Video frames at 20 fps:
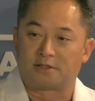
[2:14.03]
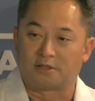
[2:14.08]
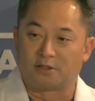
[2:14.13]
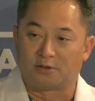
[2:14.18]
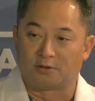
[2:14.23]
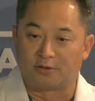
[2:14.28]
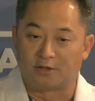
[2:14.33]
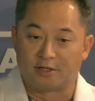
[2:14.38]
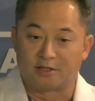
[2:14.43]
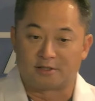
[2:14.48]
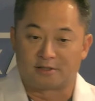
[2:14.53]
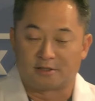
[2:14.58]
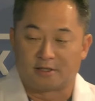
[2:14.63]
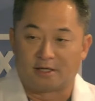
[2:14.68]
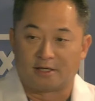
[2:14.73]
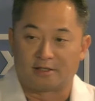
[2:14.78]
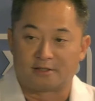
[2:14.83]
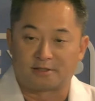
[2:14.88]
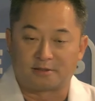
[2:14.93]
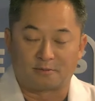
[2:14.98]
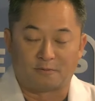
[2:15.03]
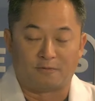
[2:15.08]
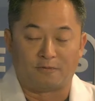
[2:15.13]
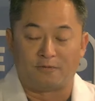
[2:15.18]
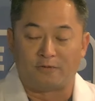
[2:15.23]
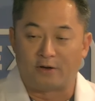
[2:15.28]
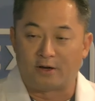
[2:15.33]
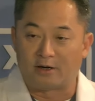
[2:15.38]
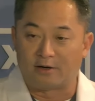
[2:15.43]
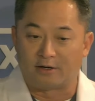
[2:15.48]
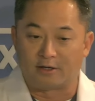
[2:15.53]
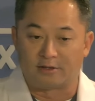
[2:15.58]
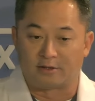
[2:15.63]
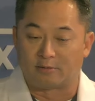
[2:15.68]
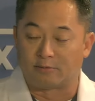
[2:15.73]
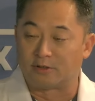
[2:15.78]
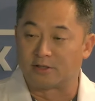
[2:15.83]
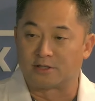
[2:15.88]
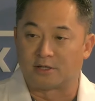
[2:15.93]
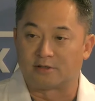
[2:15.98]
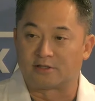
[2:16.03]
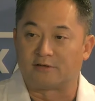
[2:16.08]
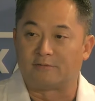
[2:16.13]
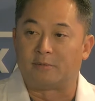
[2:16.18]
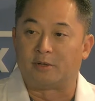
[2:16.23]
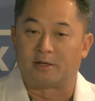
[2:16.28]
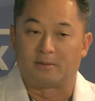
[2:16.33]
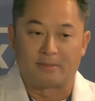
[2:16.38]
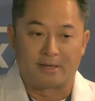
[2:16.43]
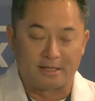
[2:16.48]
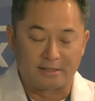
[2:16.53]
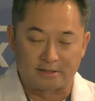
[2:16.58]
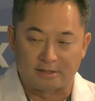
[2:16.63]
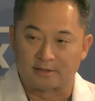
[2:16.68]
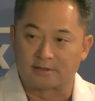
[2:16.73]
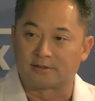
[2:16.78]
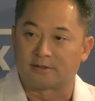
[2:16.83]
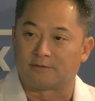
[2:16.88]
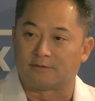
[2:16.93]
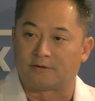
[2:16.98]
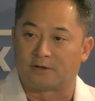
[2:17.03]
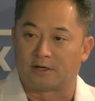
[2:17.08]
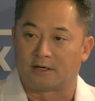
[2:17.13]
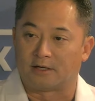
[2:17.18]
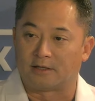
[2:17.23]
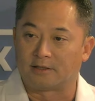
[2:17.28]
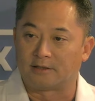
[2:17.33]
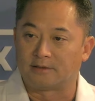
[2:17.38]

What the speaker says: So the results have been amazing so far.